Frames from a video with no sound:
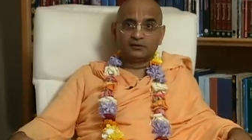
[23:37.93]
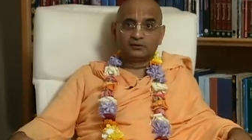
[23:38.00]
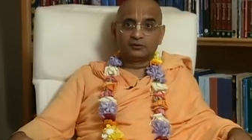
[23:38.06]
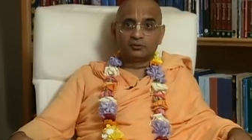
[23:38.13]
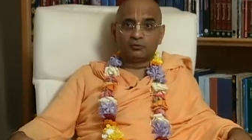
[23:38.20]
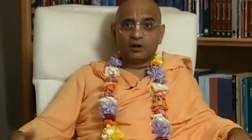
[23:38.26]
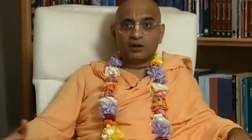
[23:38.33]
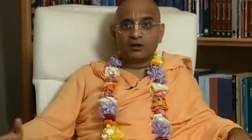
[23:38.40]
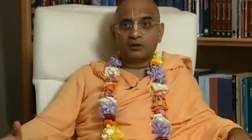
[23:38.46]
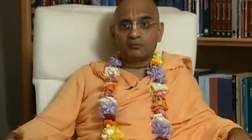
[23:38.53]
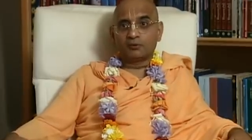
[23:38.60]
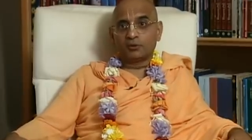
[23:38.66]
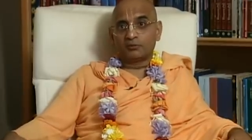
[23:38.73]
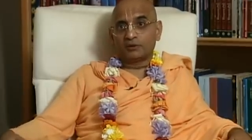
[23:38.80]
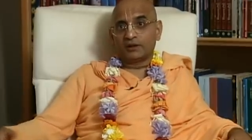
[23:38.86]
So one day
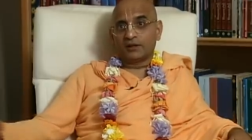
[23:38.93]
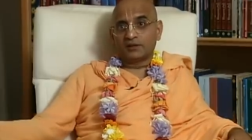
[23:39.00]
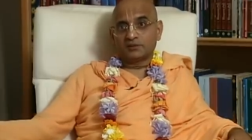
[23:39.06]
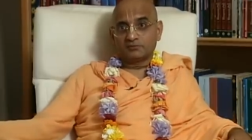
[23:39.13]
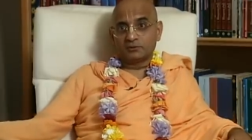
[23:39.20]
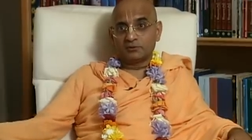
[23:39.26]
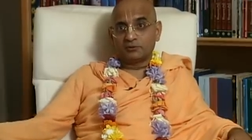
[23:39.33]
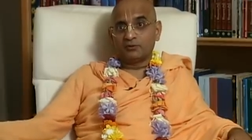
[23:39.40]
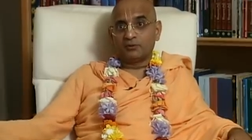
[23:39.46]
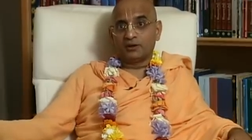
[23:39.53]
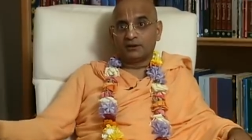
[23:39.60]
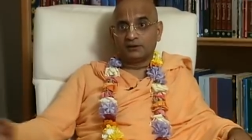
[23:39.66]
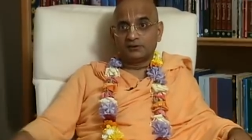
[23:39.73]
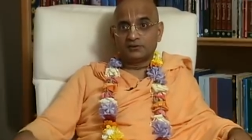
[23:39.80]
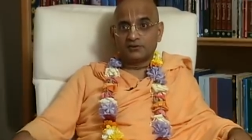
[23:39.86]
Prabhupada asked me to go and